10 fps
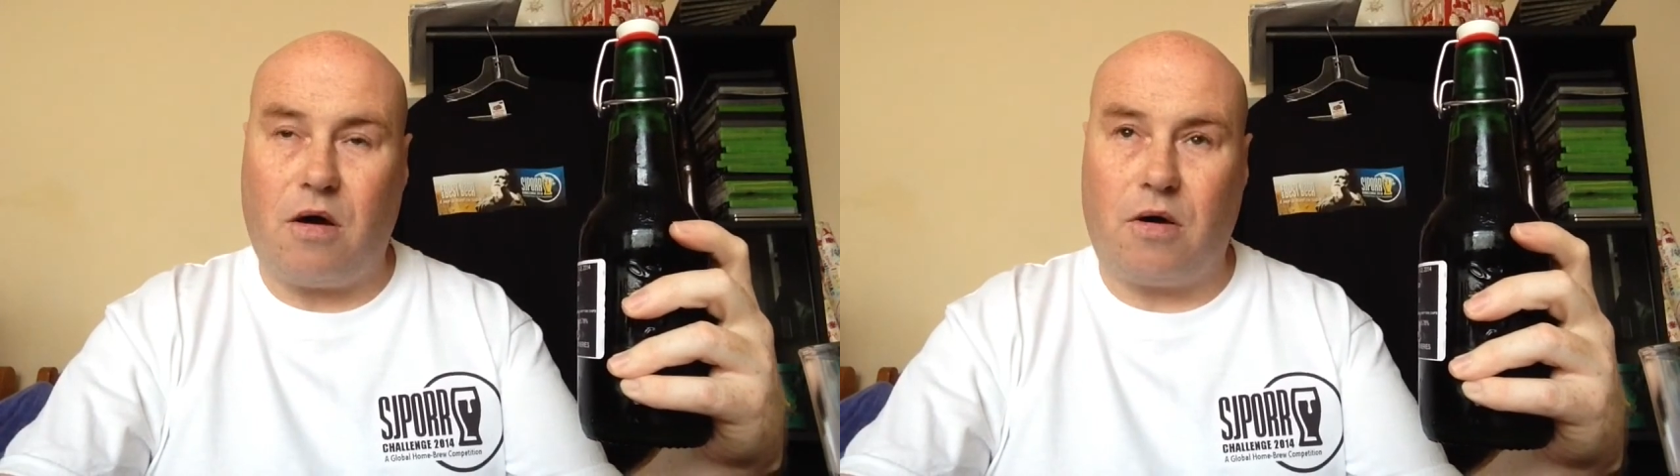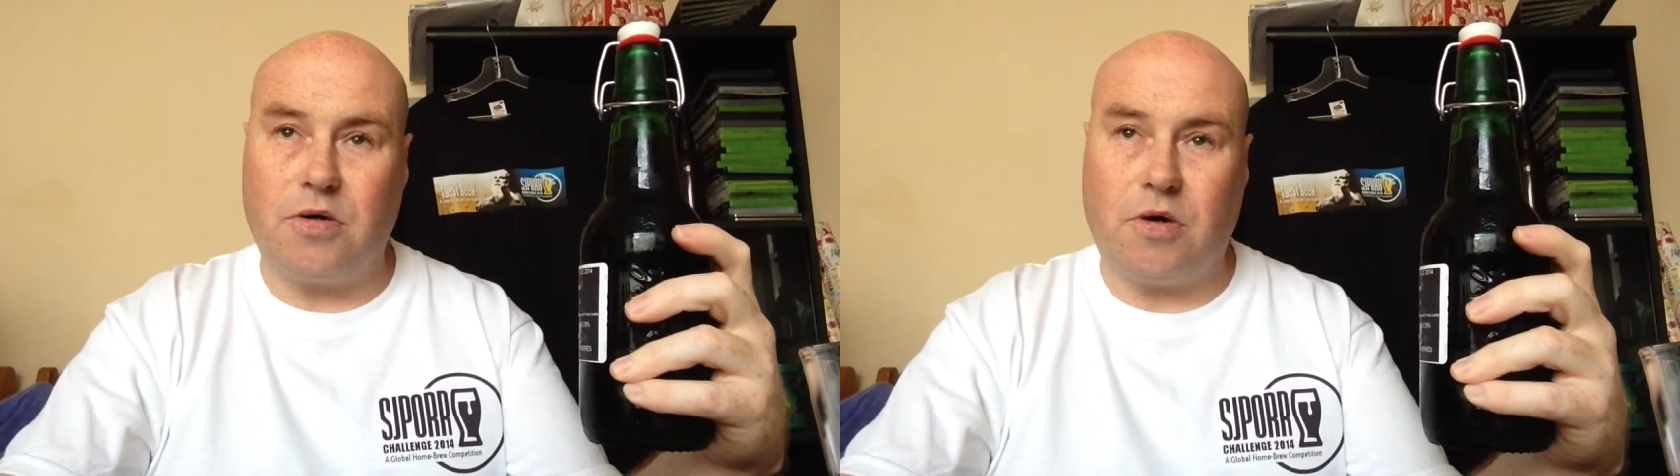
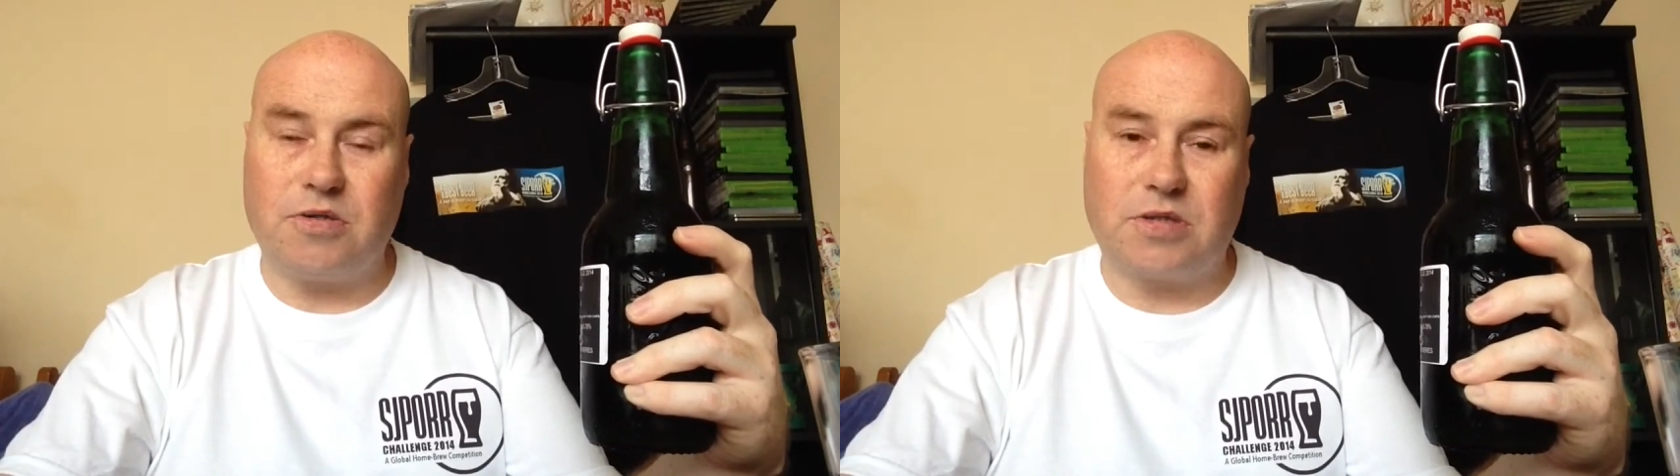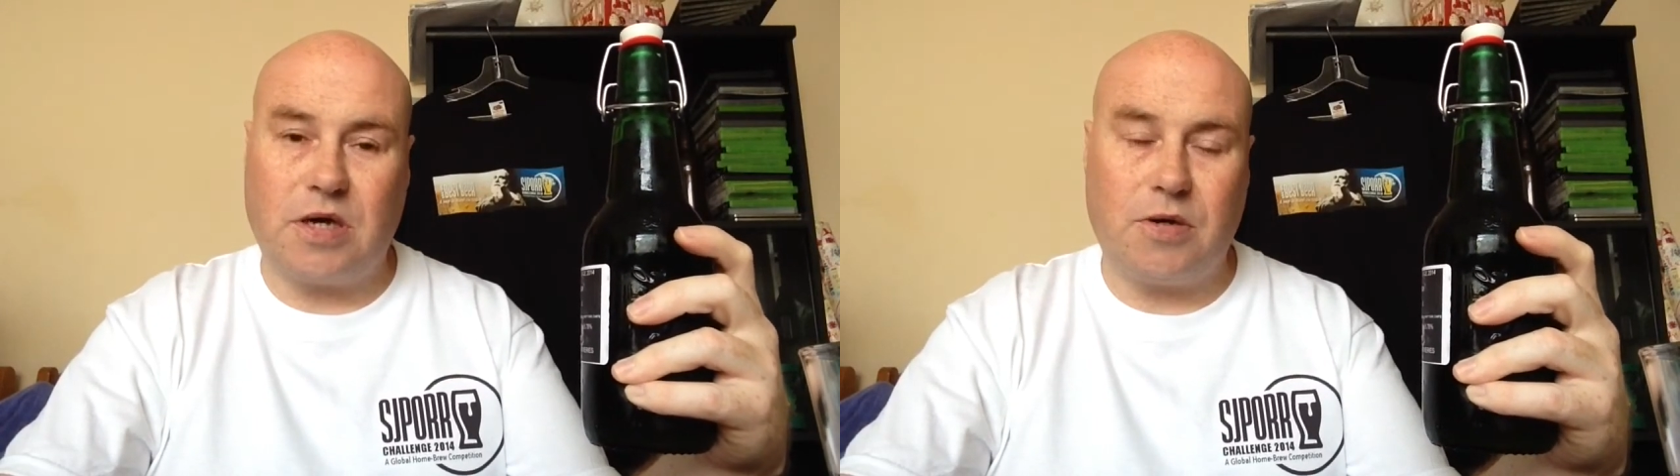I
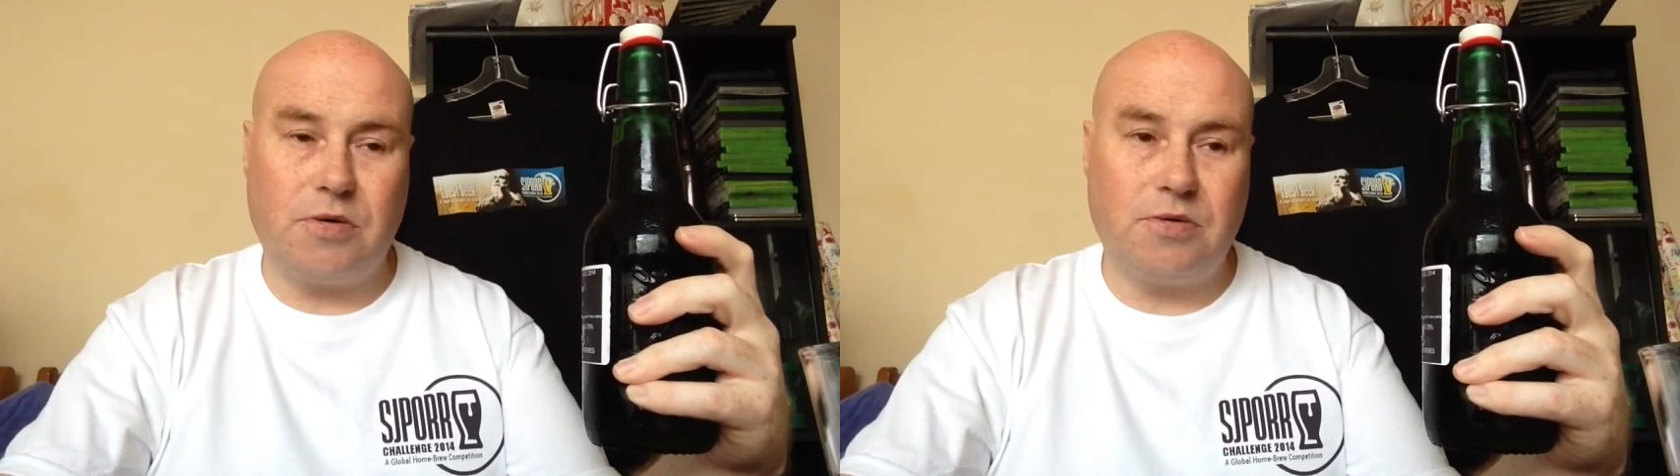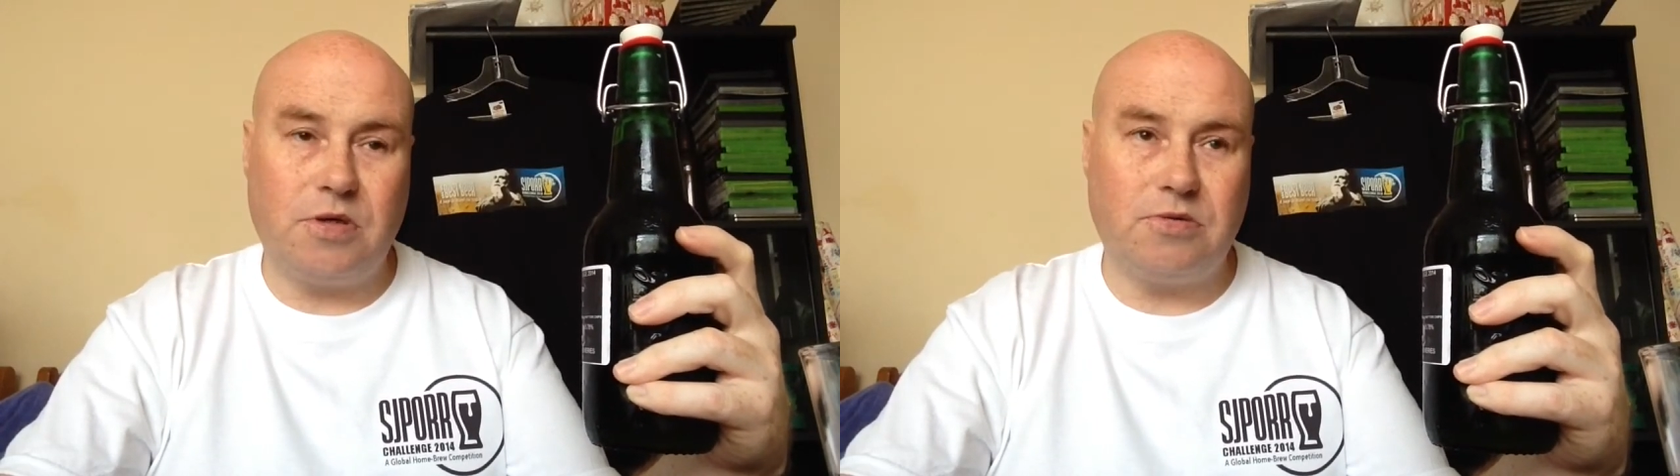also
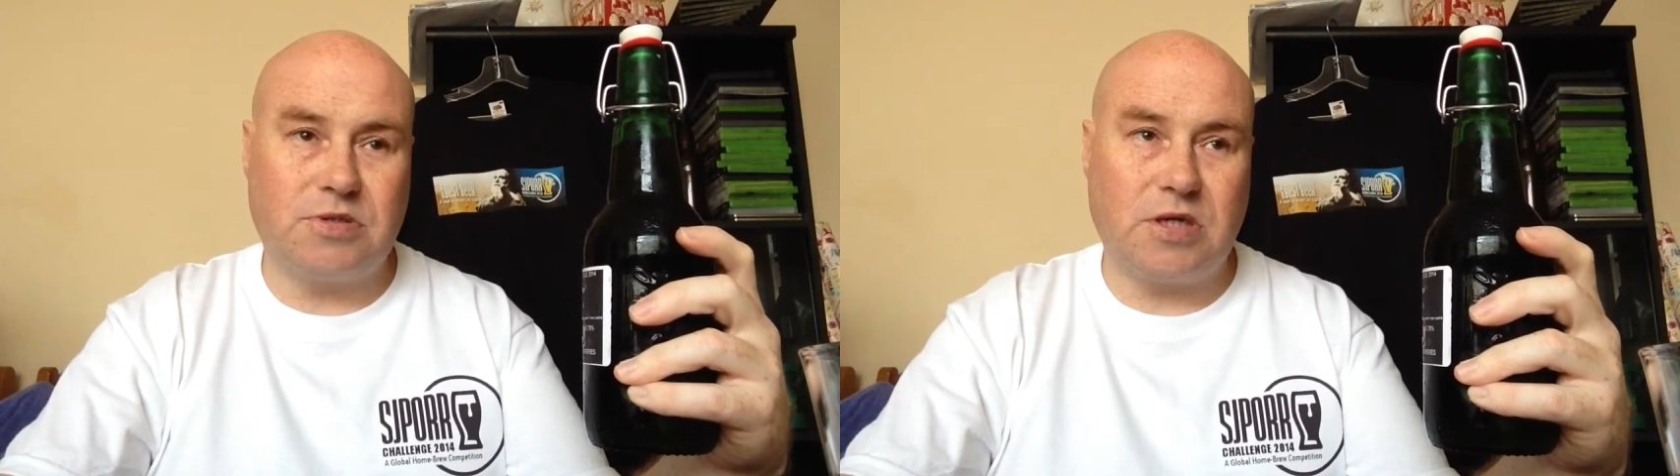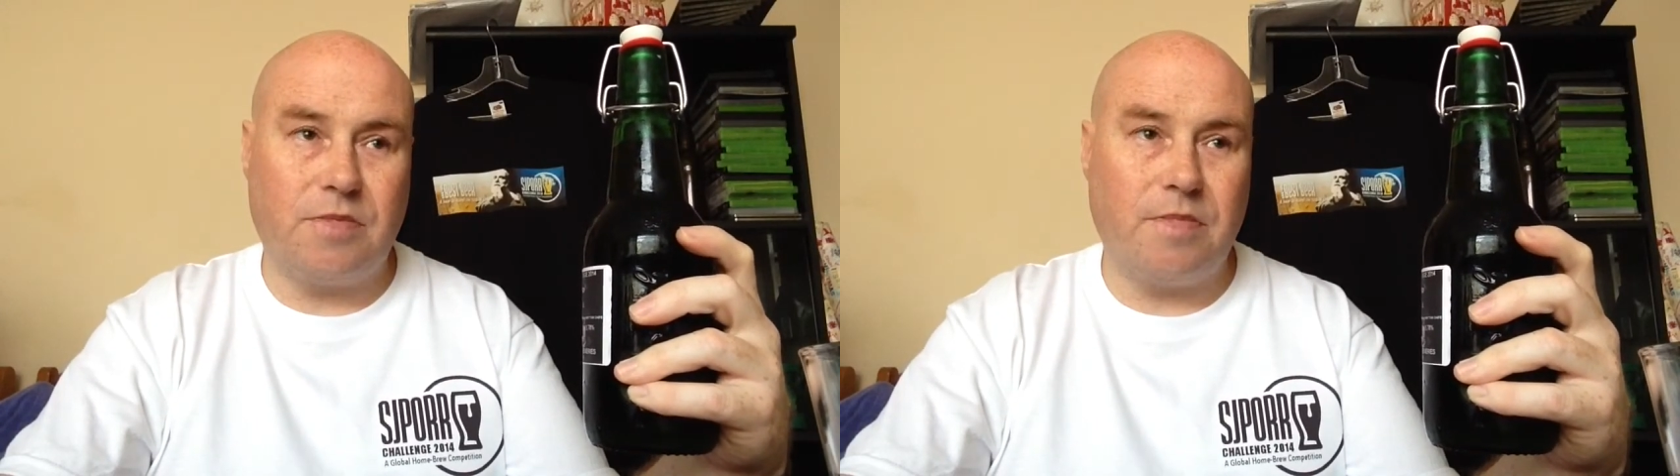
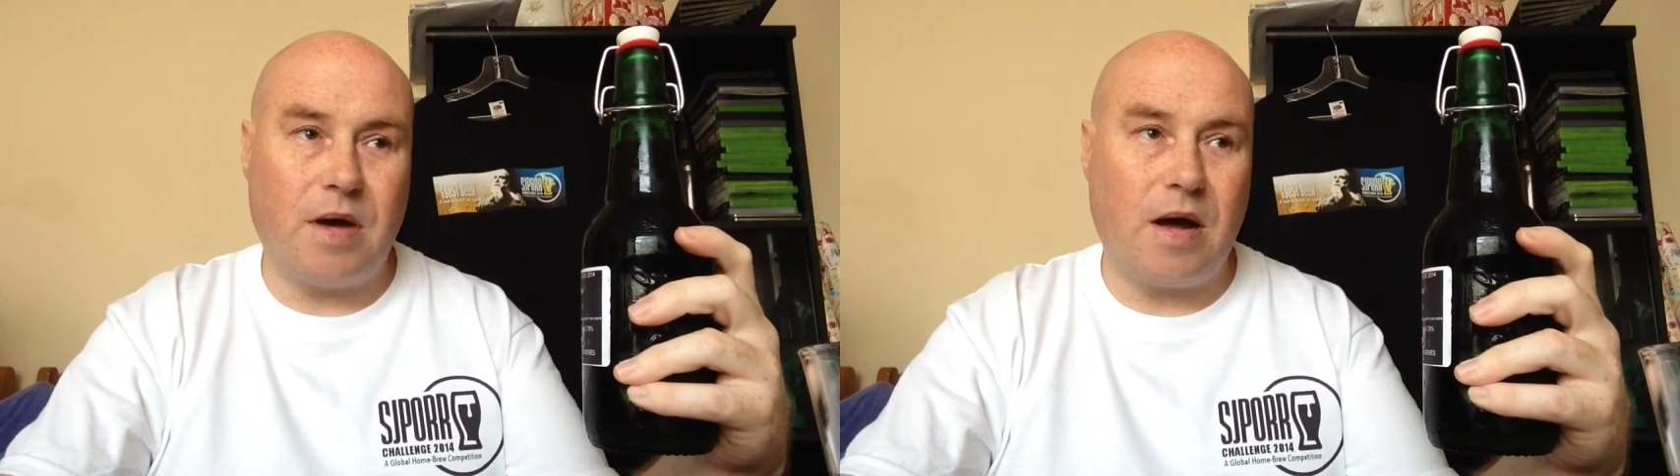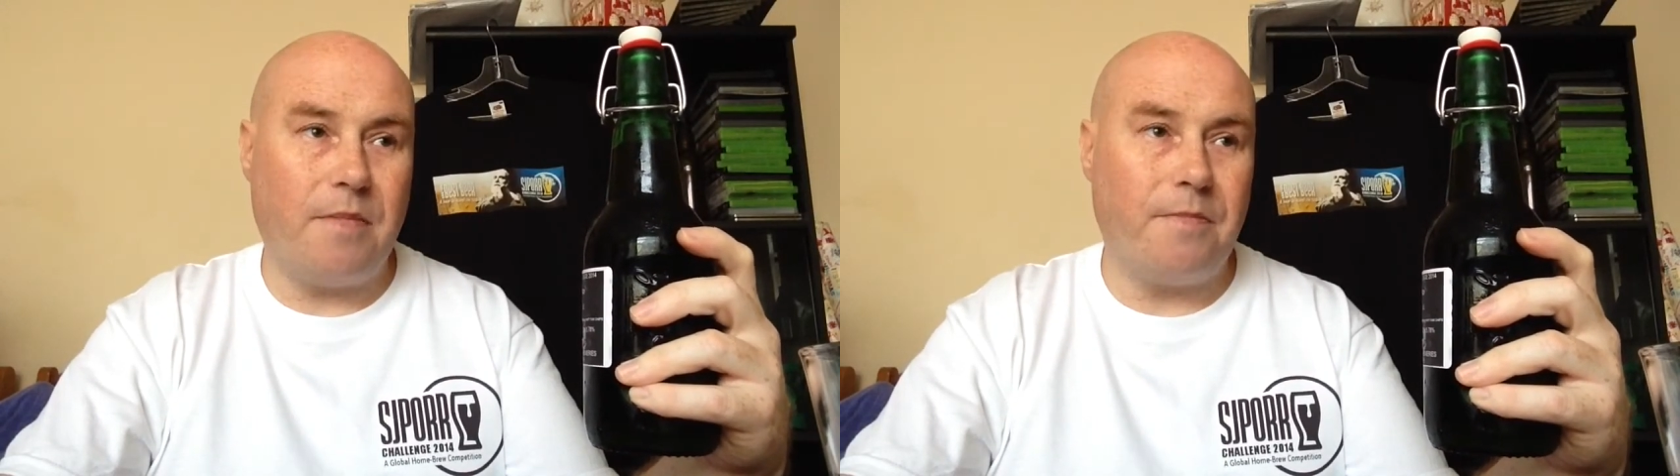used
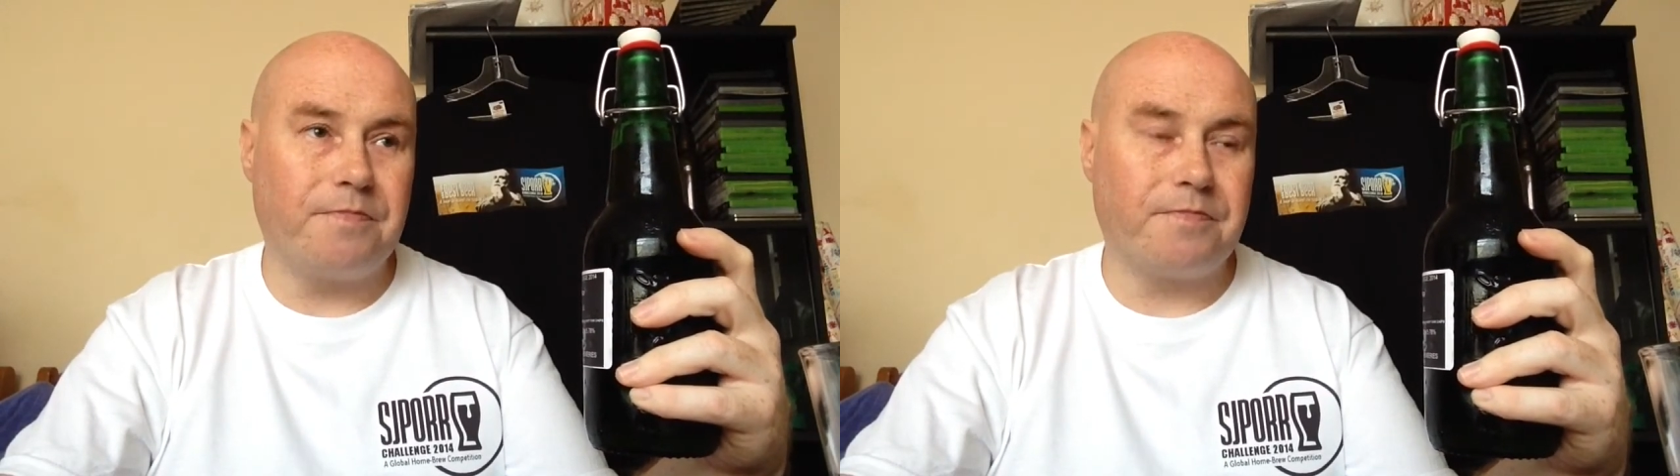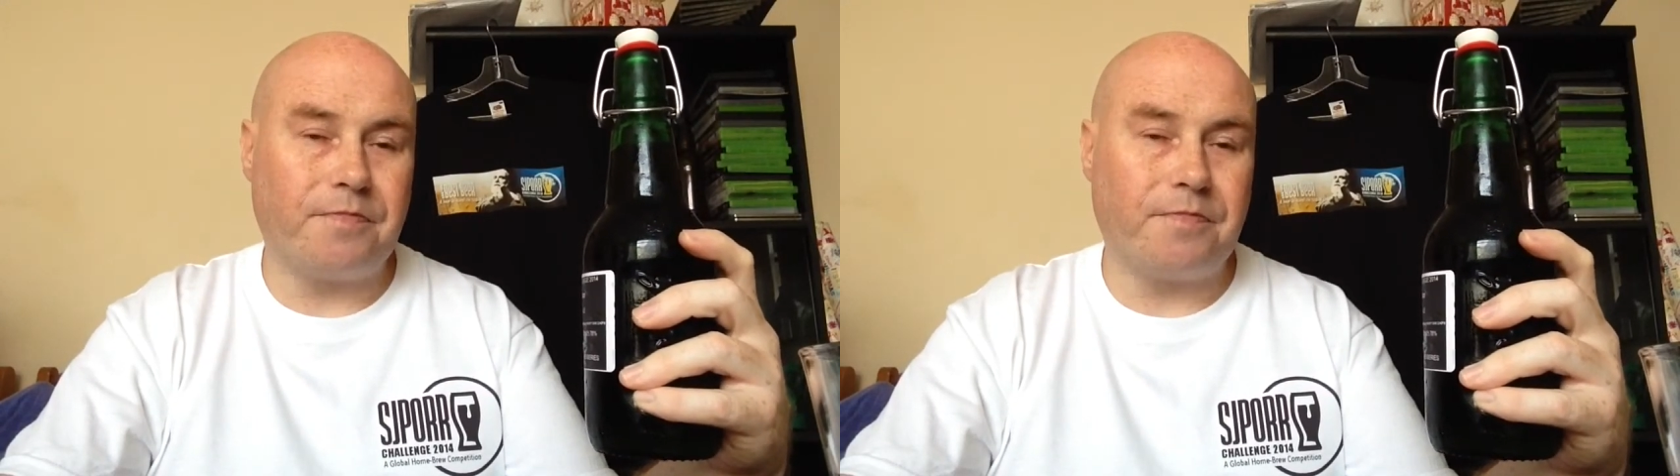some